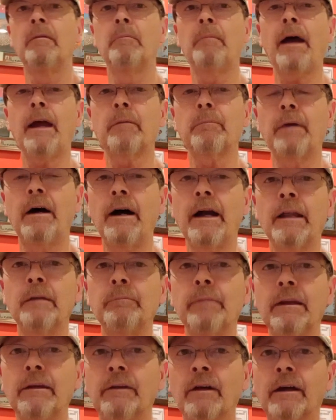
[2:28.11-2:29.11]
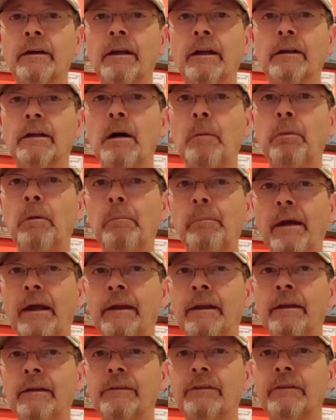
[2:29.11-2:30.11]
back behind me, I got a couple
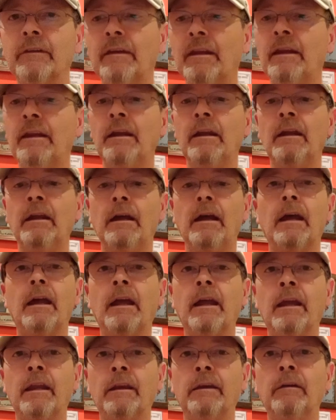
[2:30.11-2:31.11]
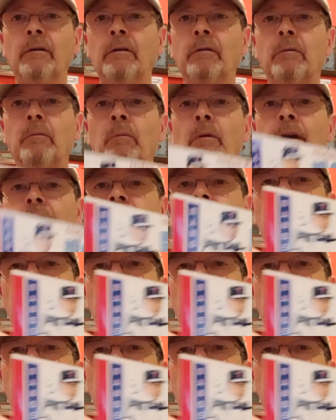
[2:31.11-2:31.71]
pennants. And one of